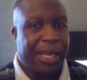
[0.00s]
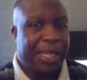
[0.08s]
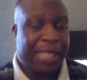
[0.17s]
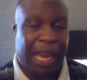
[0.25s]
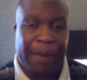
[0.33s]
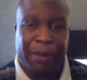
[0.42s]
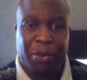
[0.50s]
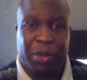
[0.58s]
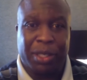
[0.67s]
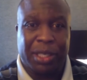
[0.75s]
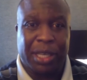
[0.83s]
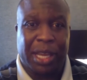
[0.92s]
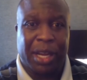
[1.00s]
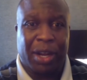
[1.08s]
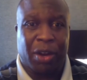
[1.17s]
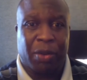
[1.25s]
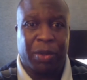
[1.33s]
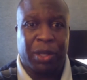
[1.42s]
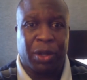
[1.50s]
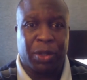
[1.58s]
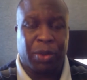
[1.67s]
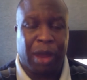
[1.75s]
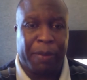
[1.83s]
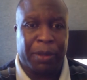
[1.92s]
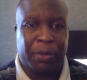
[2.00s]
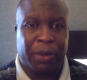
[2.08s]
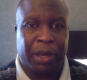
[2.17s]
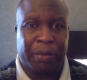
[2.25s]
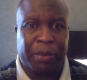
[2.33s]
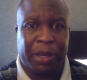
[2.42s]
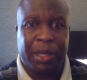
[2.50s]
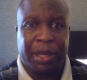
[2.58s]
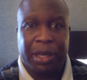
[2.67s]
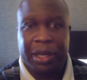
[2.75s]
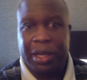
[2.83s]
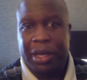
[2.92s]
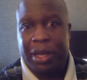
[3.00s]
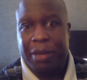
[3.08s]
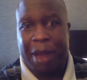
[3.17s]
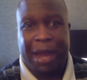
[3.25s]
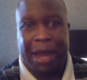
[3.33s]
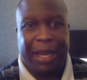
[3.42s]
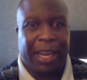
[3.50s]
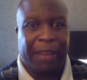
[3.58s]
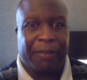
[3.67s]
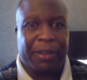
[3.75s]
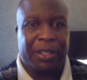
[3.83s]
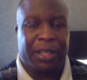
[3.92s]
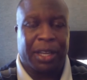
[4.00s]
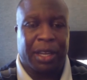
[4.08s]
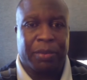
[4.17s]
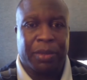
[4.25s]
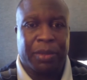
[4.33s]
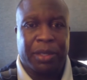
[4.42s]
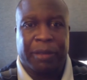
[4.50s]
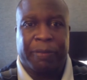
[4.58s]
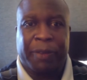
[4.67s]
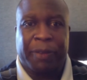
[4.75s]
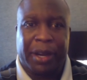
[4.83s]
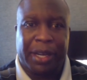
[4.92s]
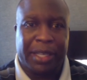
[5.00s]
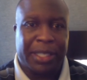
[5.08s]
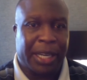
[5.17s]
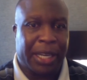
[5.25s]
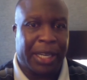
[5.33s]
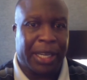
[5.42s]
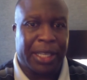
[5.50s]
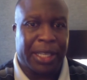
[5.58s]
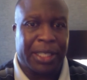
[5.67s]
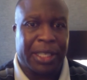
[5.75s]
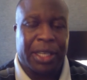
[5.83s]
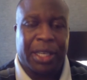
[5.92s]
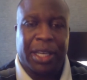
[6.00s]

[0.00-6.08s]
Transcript: Jameis Winston at home with those weapons, whether it be Mike Evans, Safarian Jenkins,